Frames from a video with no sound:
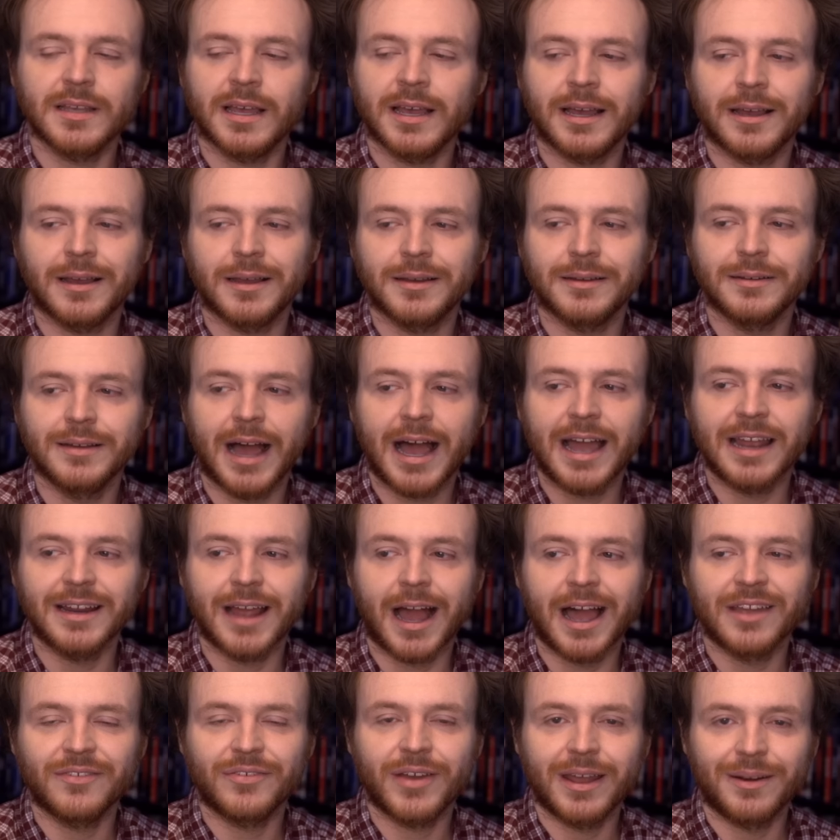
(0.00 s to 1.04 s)

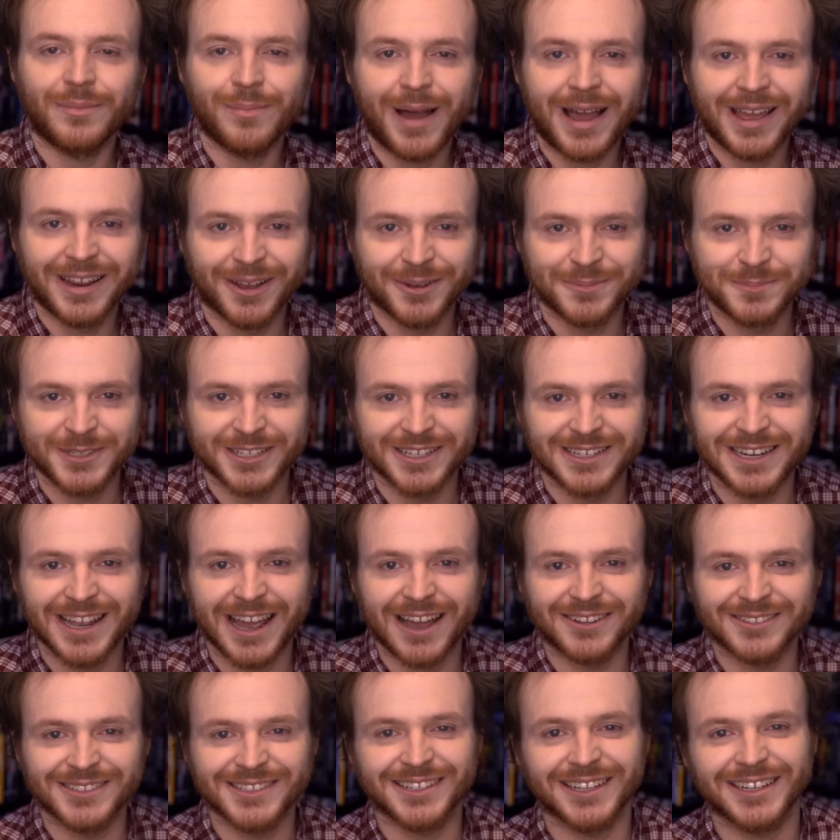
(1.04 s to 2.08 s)
I've had my ups and
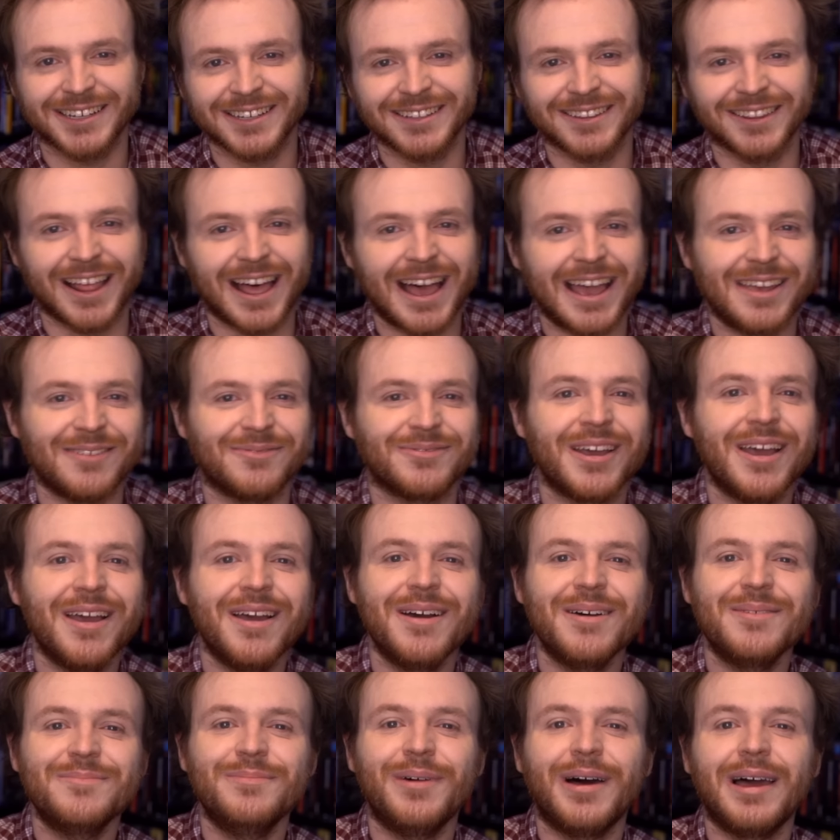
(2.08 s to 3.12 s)
downs like in life,
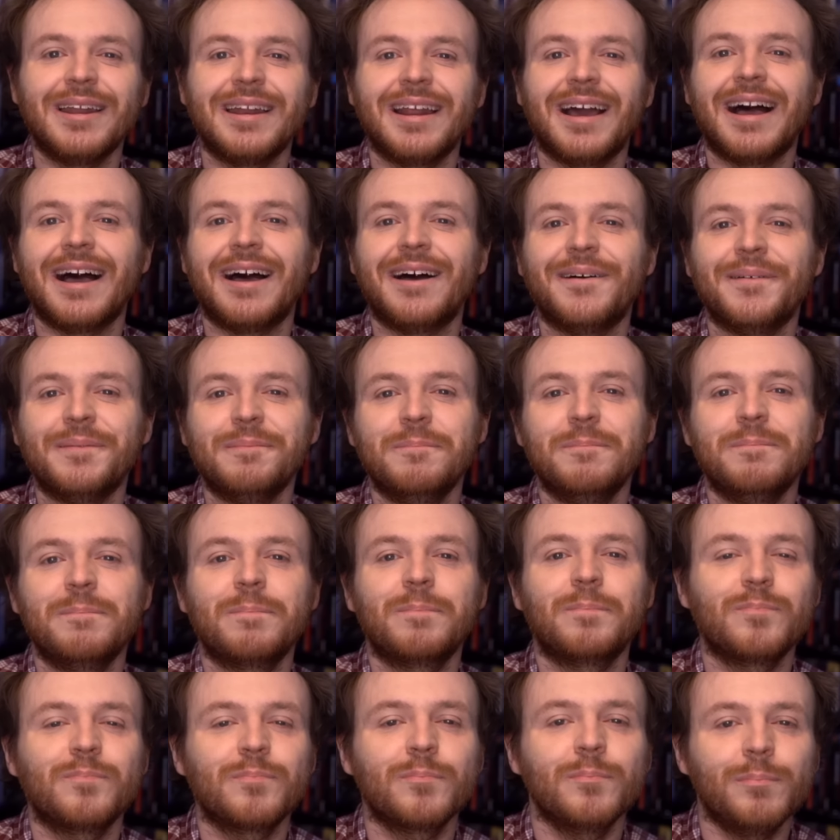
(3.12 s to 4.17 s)
but
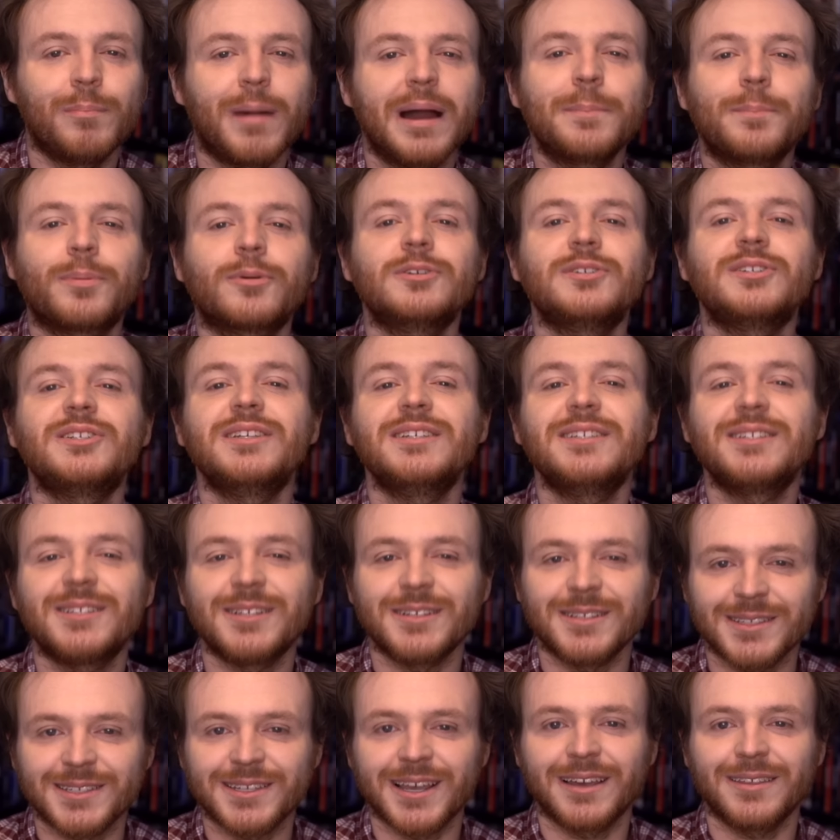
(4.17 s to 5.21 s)
my
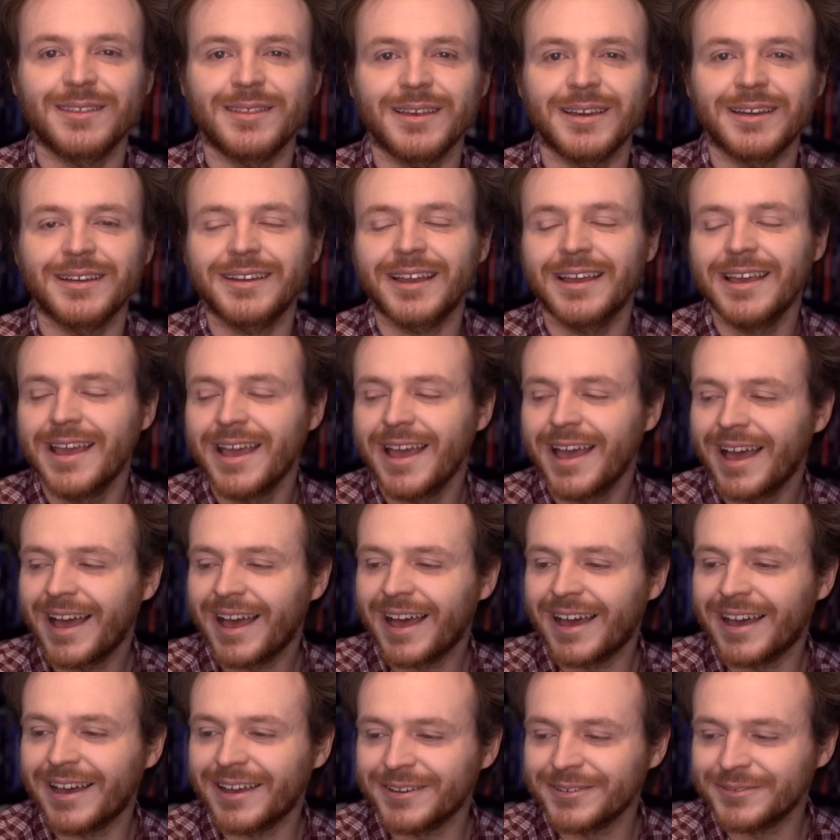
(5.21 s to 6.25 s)
persistence, I think,
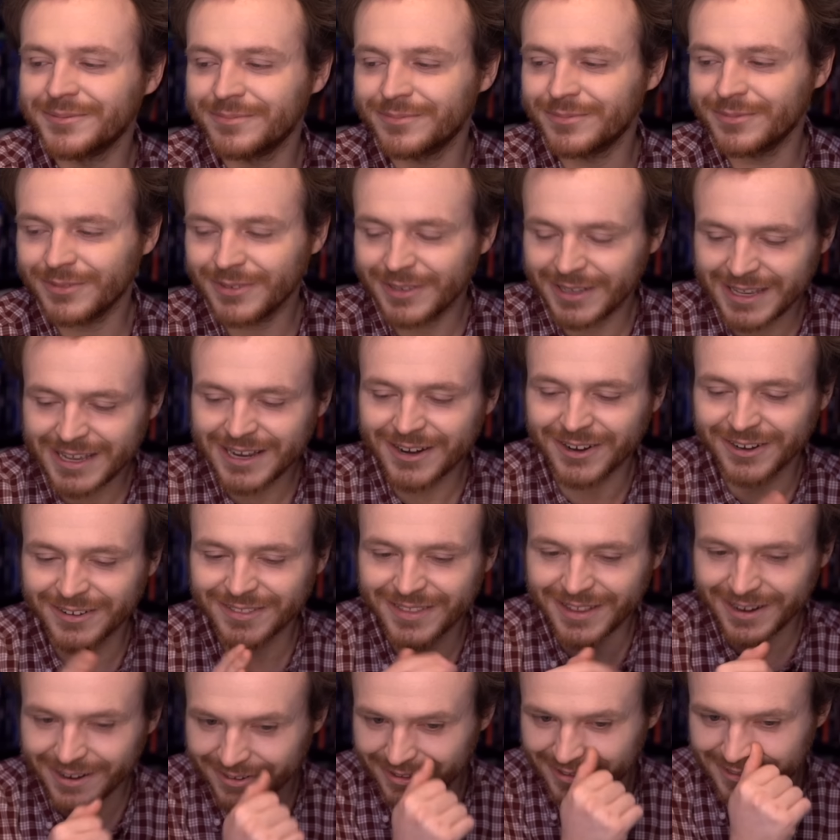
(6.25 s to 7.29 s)
here
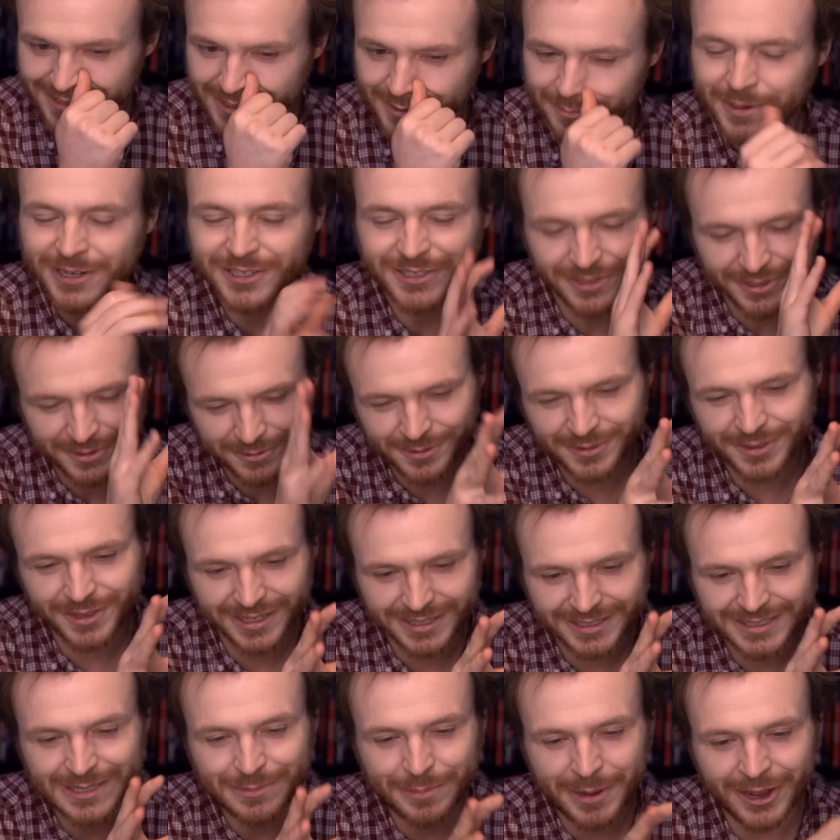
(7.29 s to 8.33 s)
and there, especially with
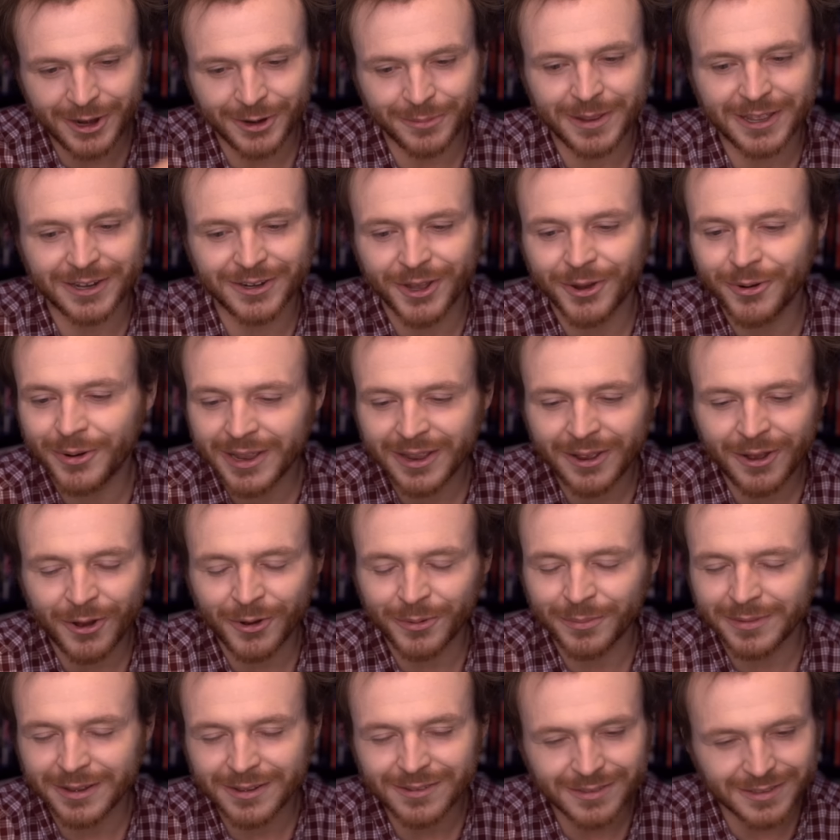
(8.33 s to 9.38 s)
like Spider-Man No Way
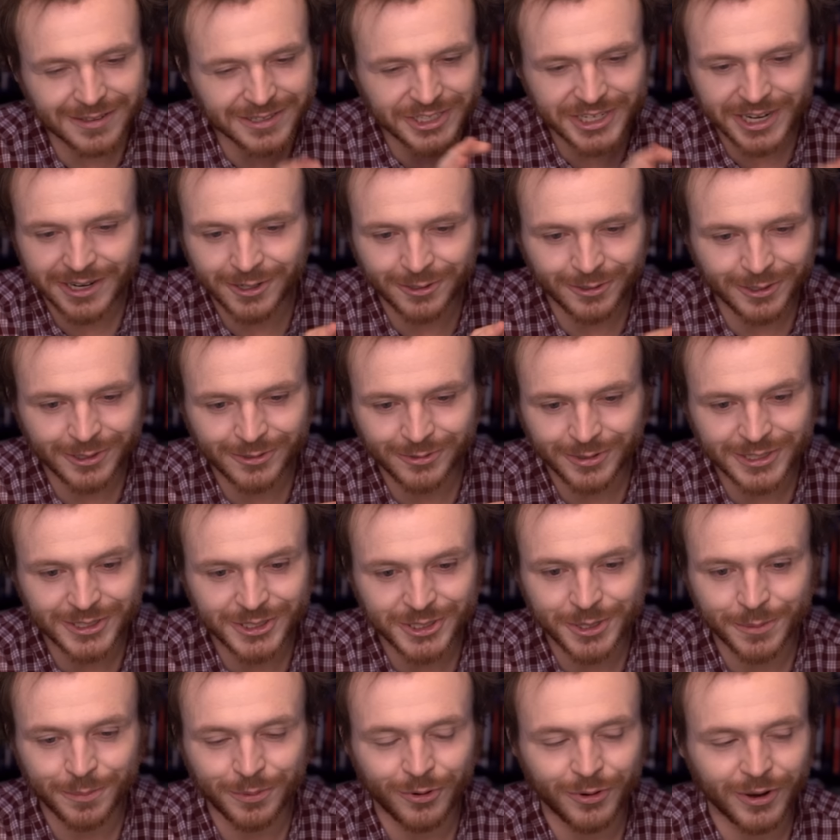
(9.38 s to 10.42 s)
Home, the channel had
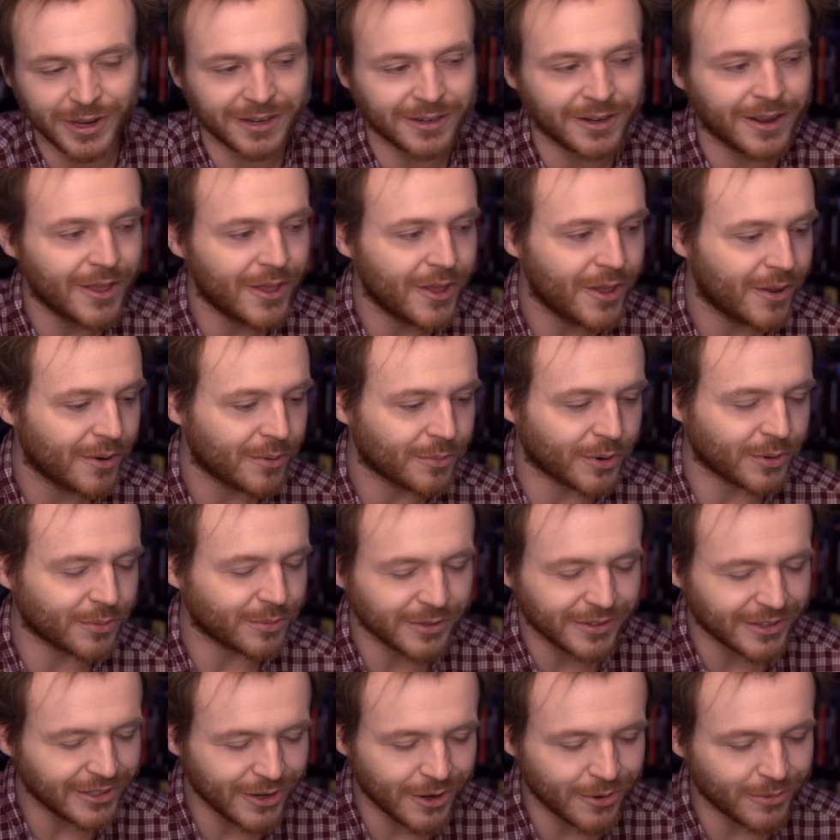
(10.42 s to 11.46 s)
reached a point where
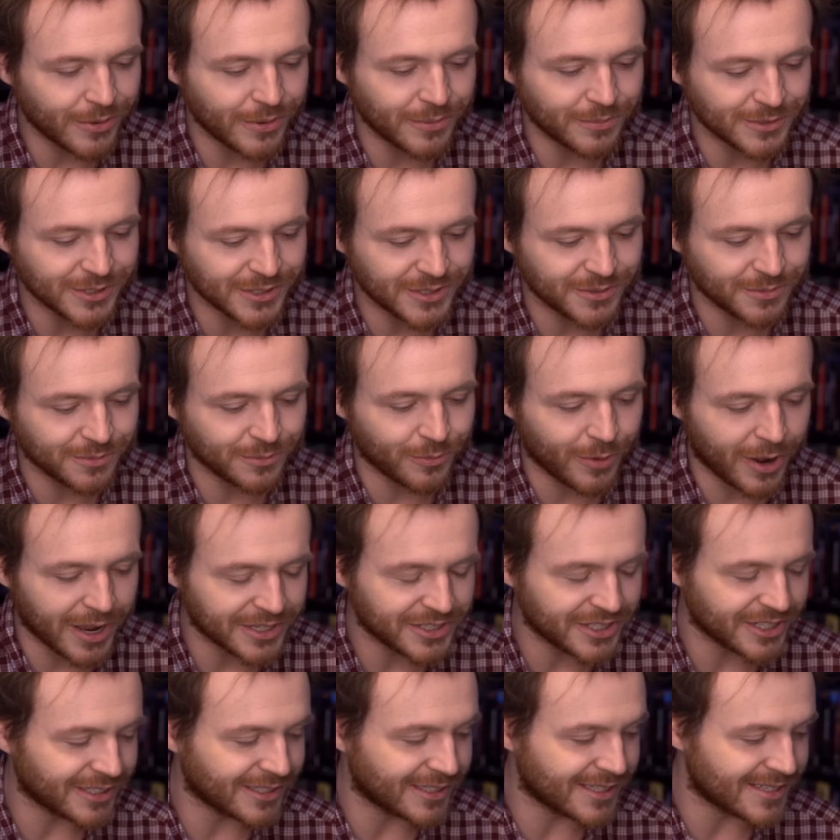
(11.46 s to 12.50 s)
really no one was
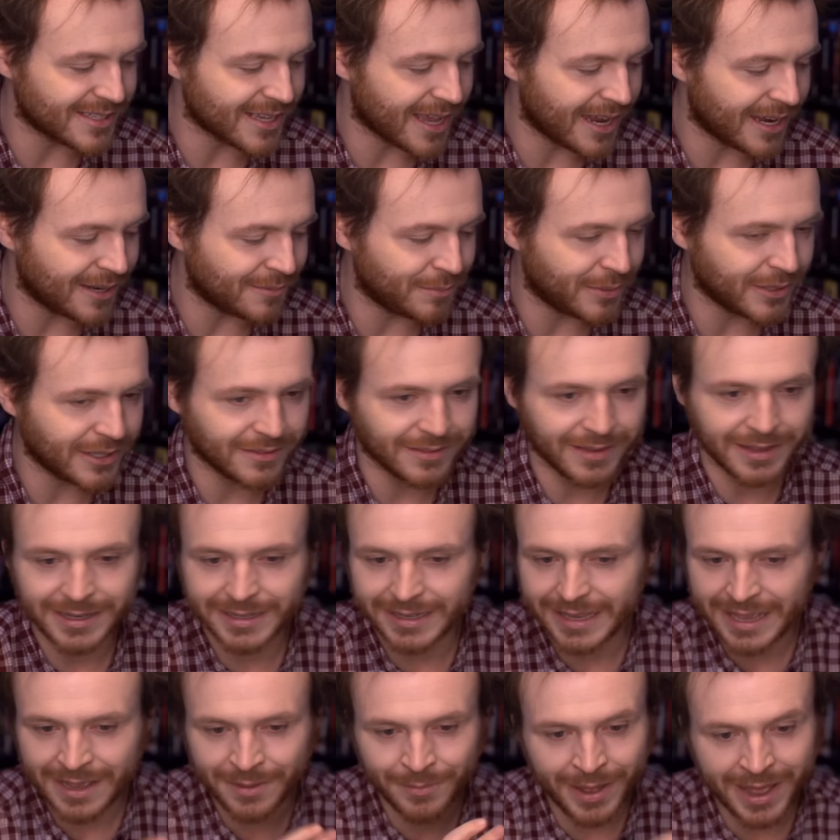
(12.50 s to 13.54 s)
watching because I had been
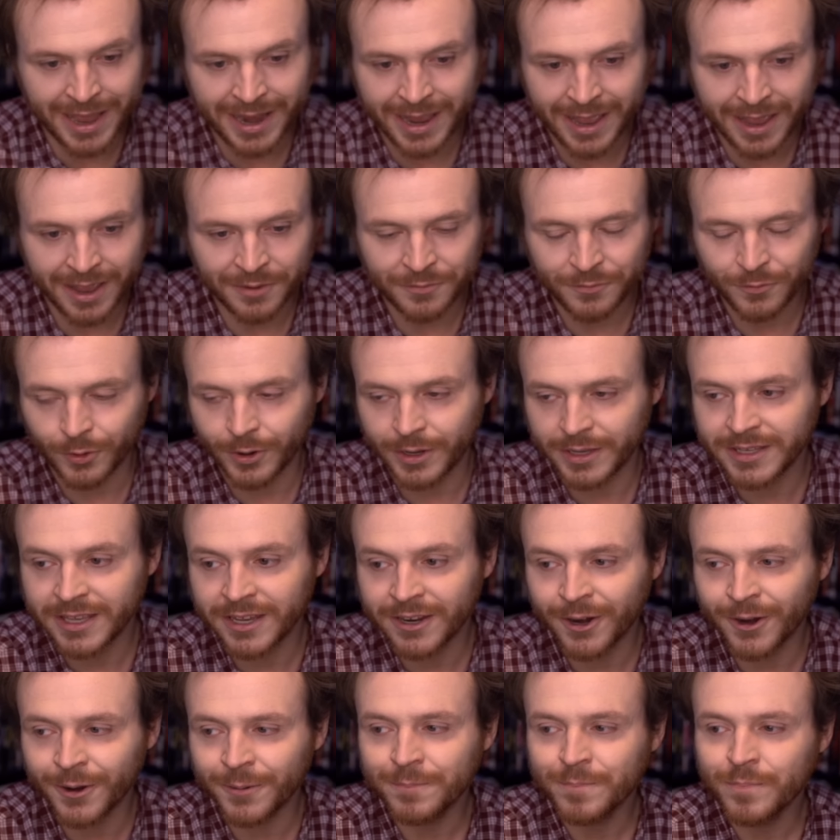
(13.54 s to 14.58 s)
like MIA for a
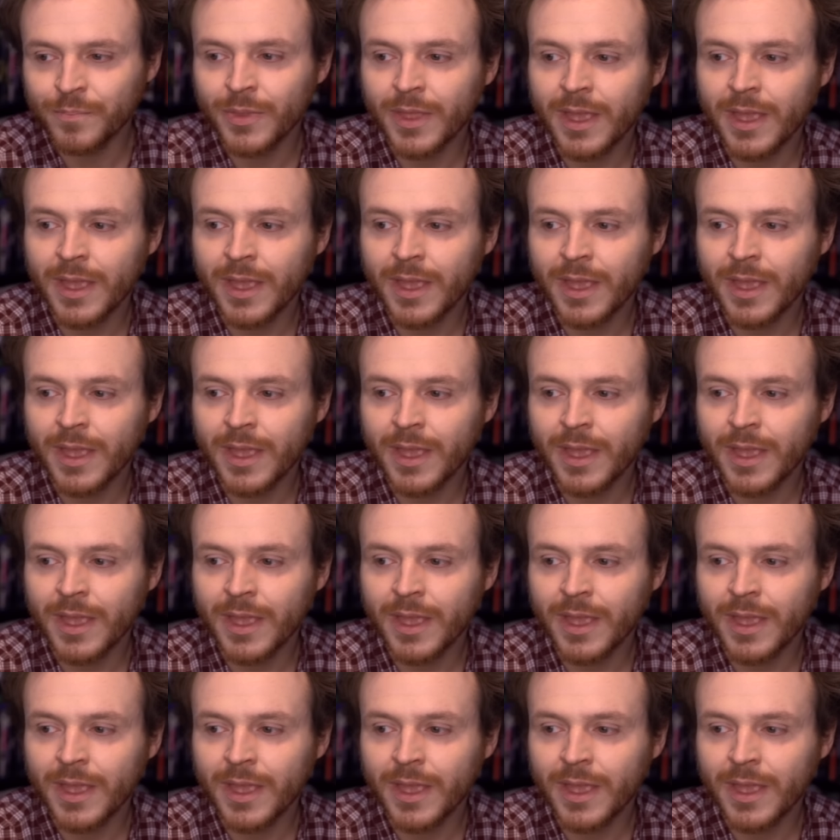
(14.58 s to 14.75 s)
year.